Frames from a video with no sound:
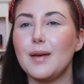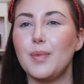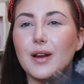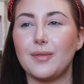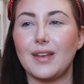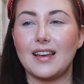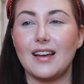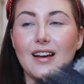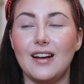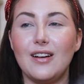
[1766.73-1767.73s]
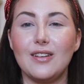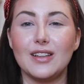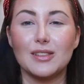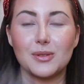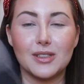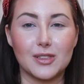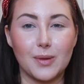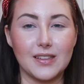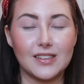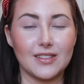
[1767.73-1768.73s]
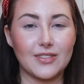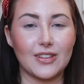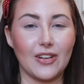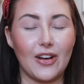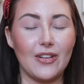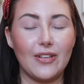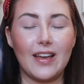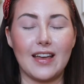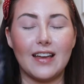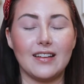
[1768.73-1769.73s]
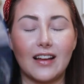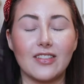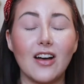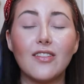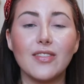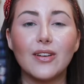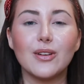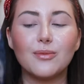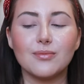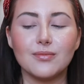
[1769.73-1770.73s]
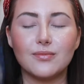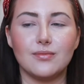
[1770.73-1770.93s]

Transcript: but I'm like, oh, these were expensive, you know, and I love them